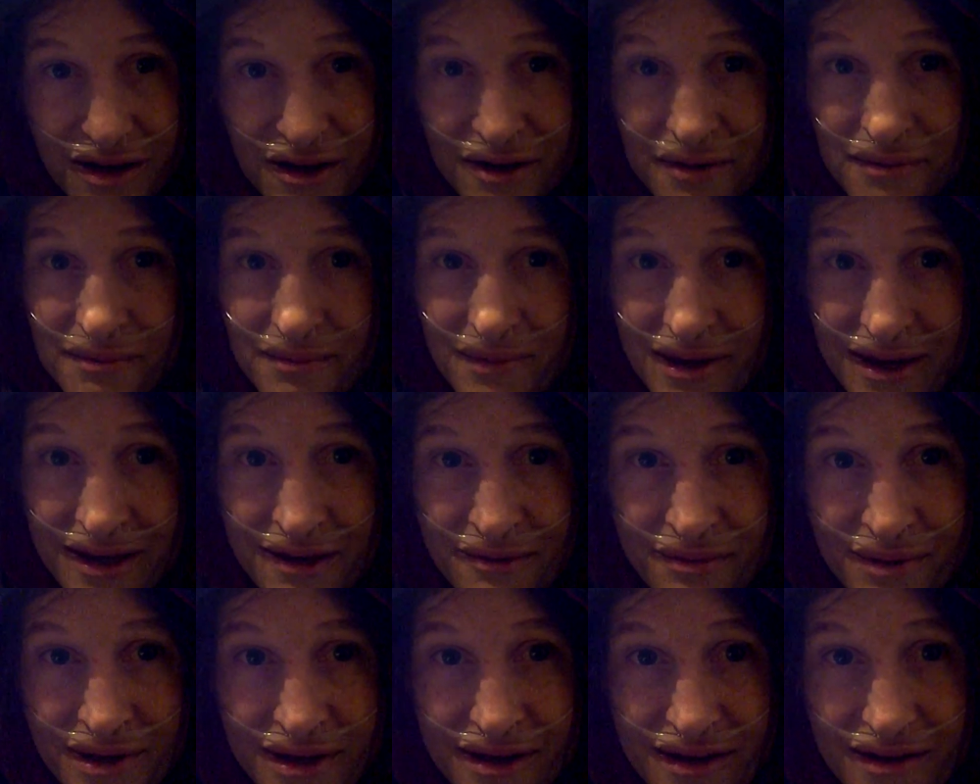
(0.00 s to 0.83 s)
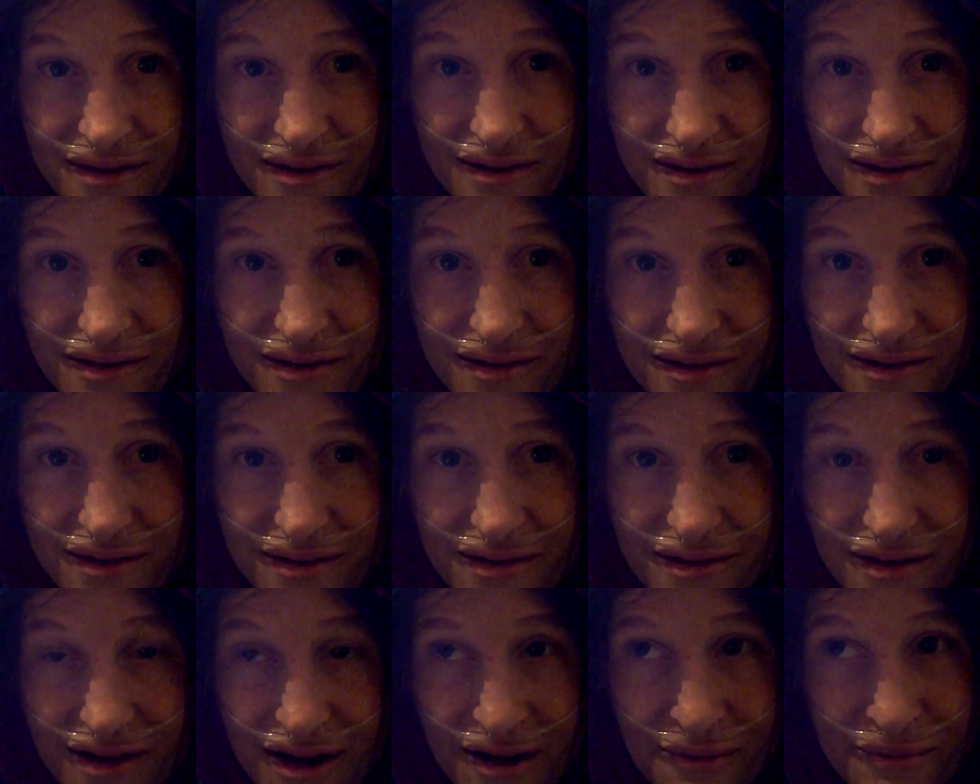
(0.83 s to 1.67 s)
And maybe,
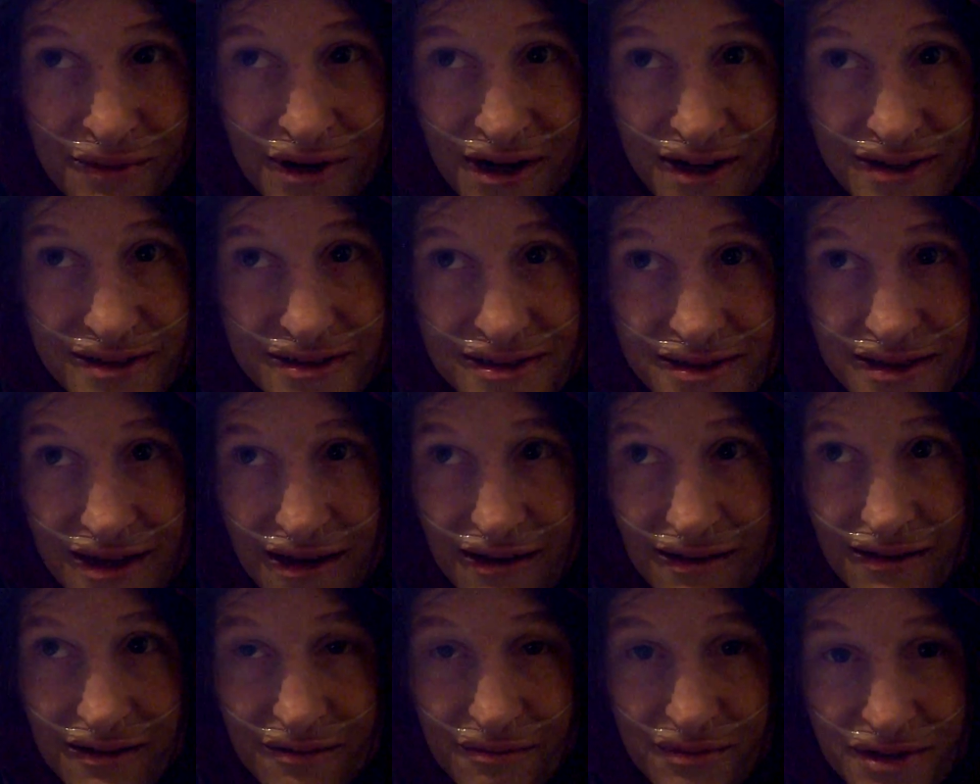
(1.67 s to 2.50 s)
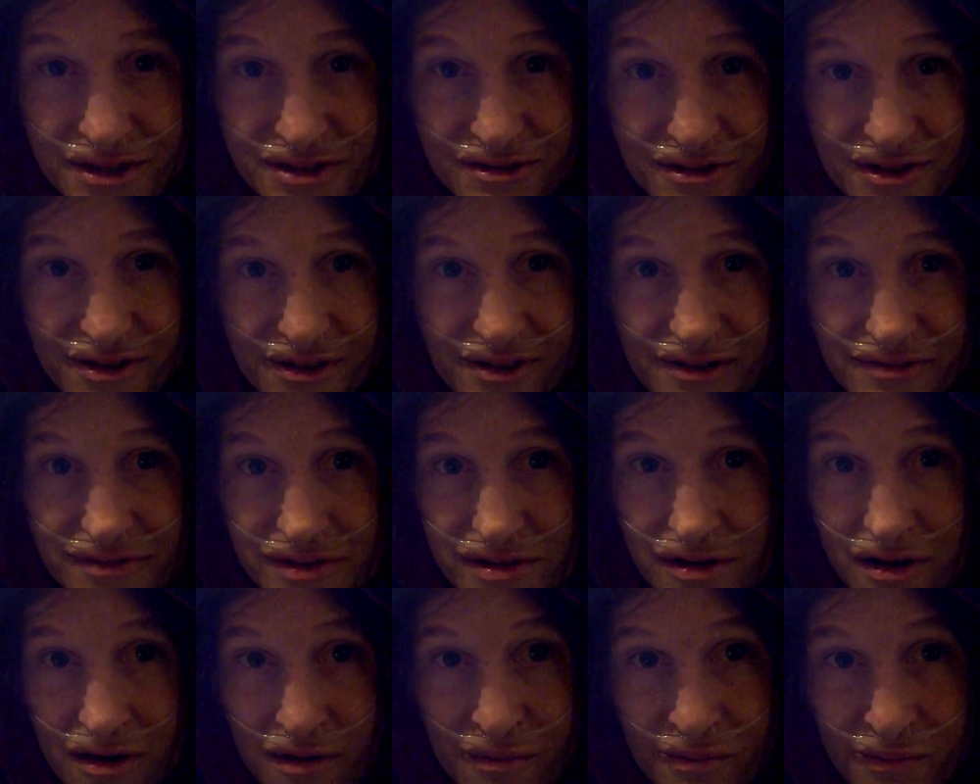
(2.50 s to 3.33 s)
I'm not saying misery loves
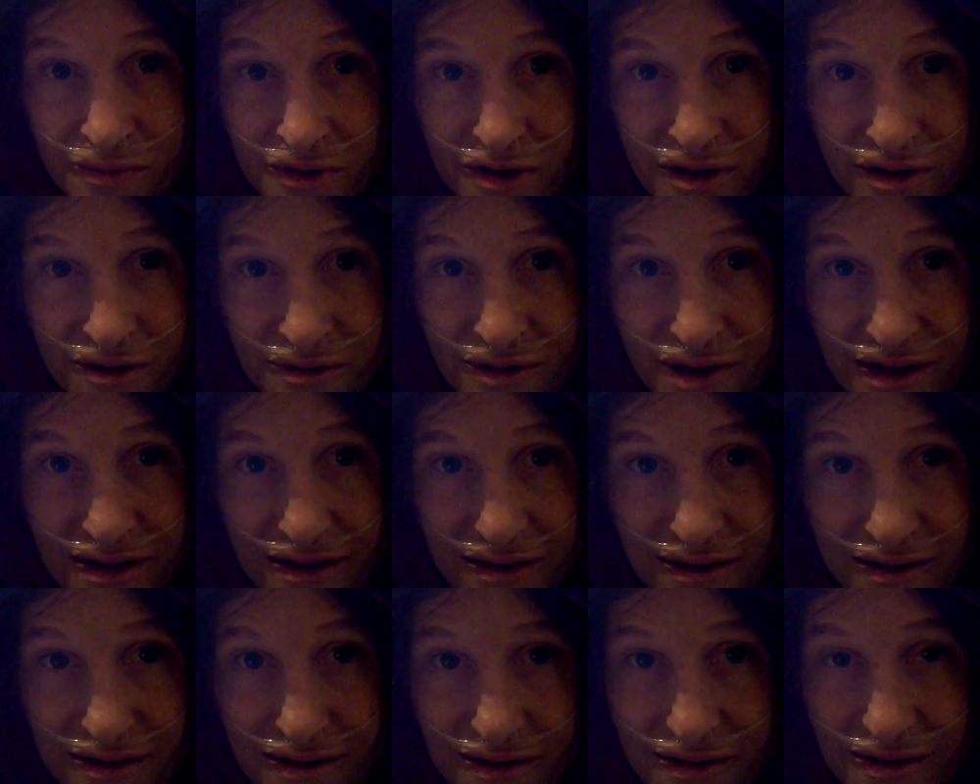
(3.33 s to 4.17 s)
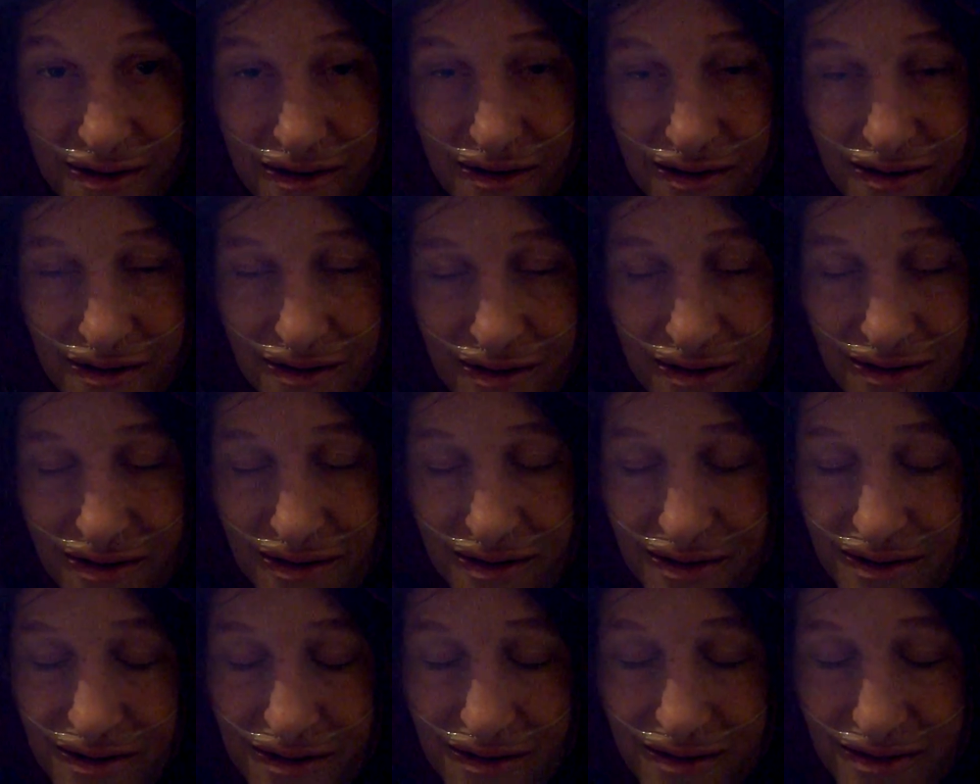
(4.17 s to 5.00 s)
company, okay?
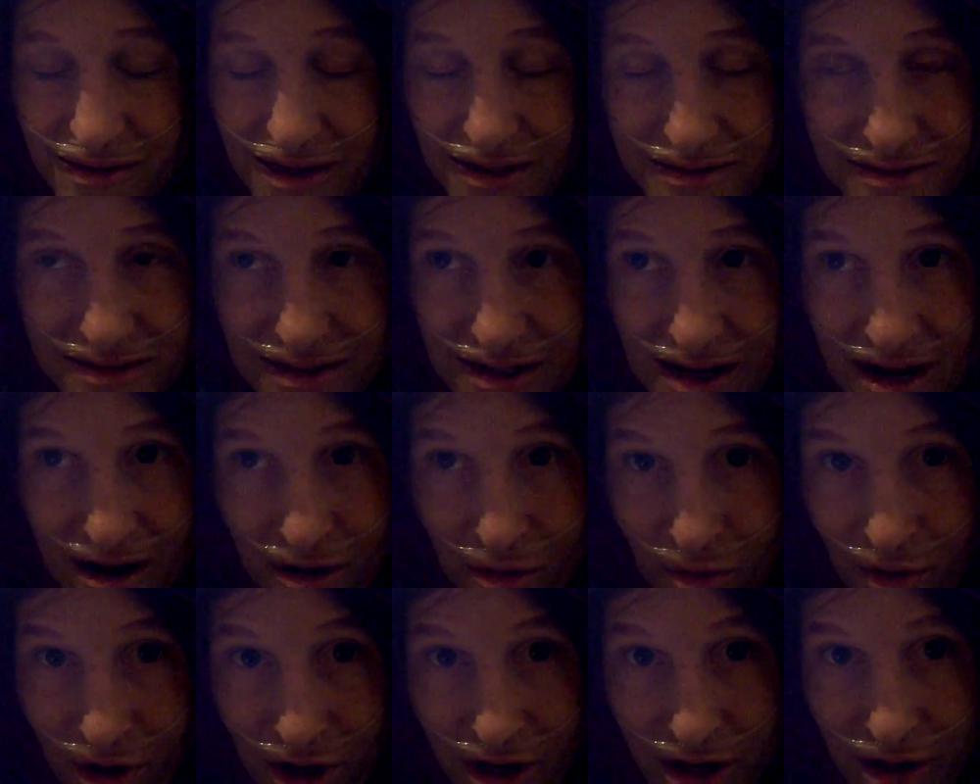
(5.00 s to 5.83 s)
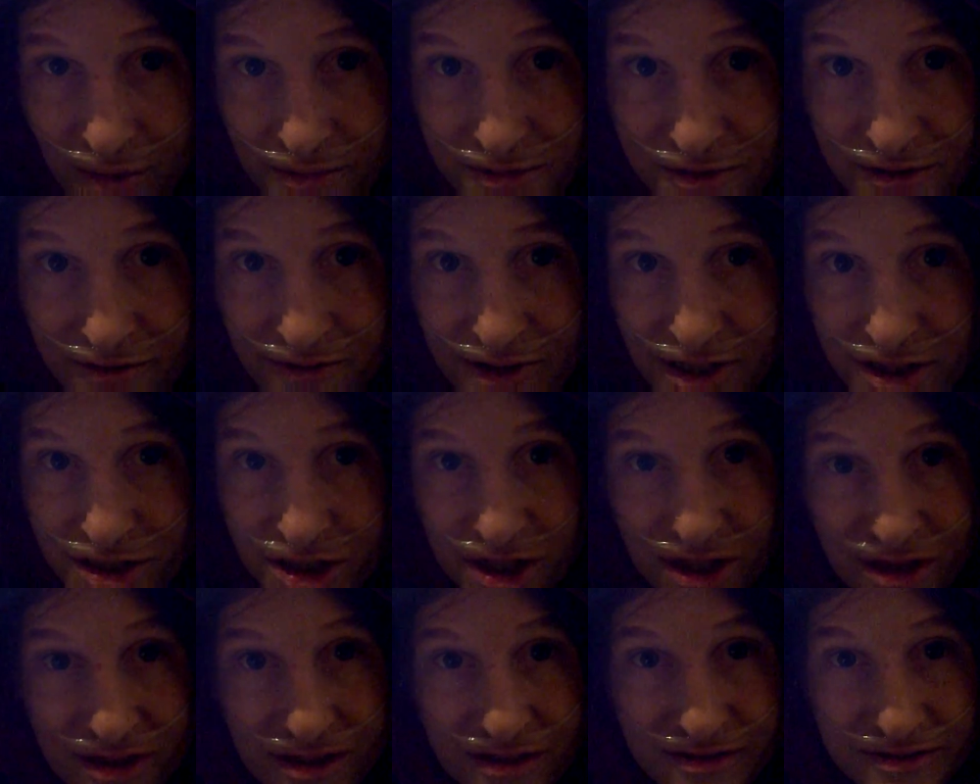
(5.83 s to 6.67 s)
That's an outward
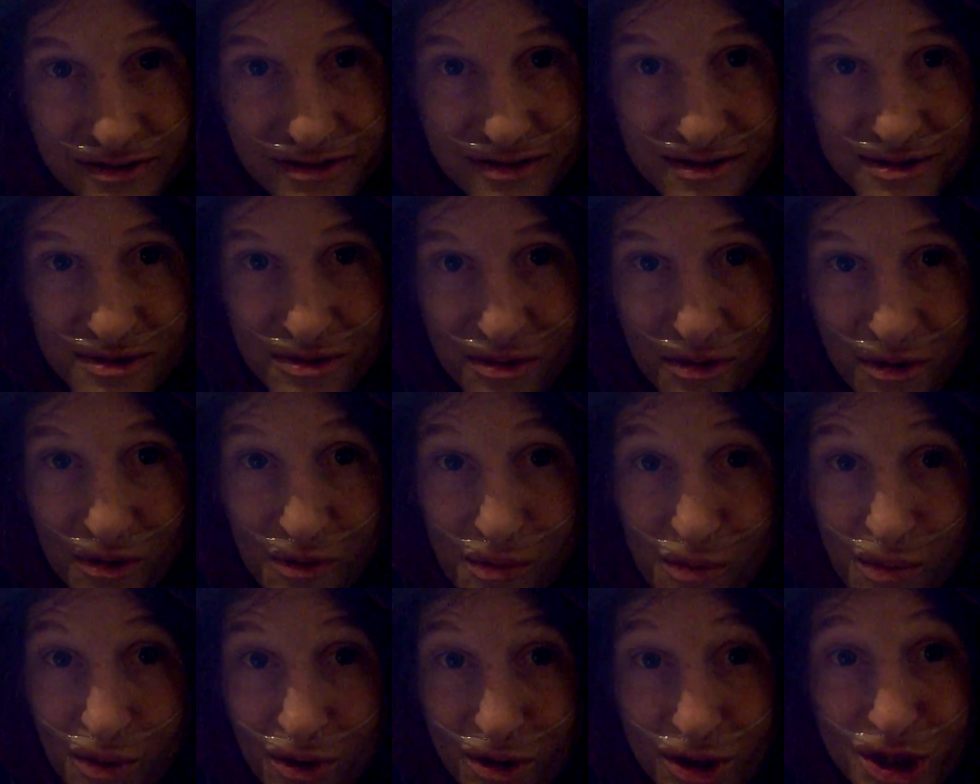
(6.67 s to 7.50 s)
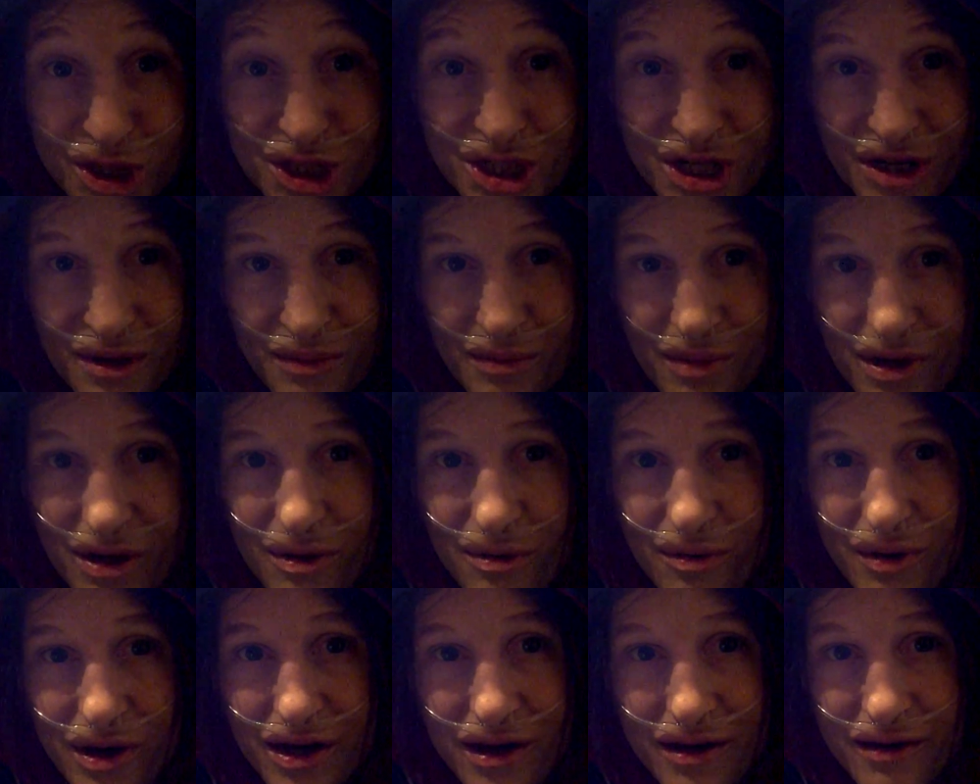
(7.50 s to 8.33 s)
observation. That's total bullshit, by
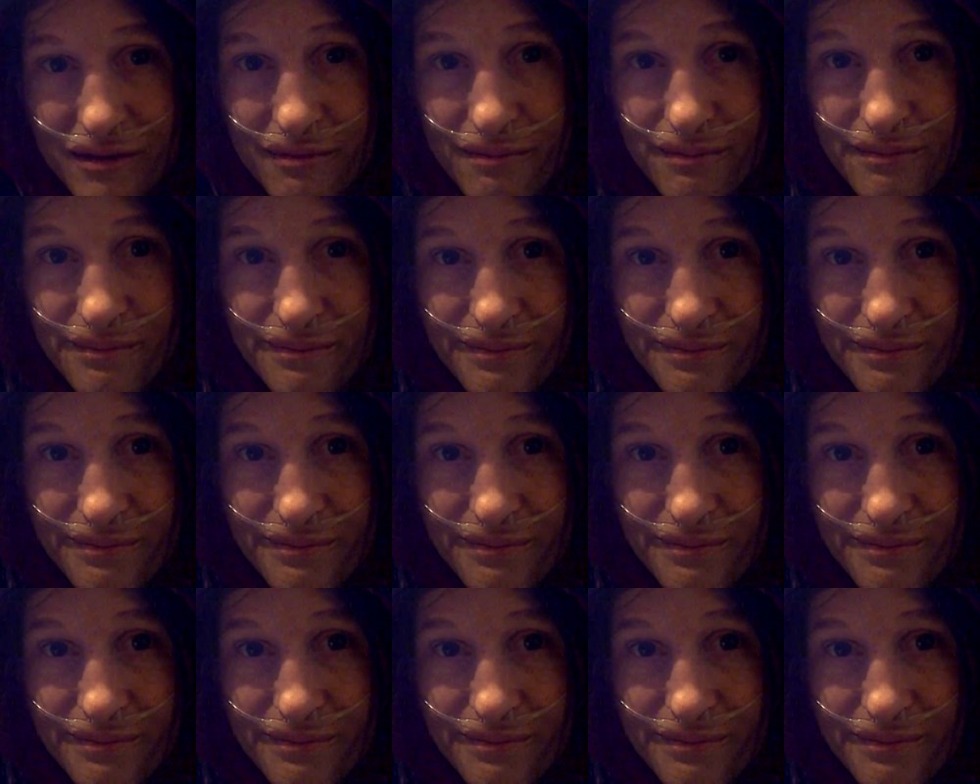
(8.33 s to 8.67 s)
the way.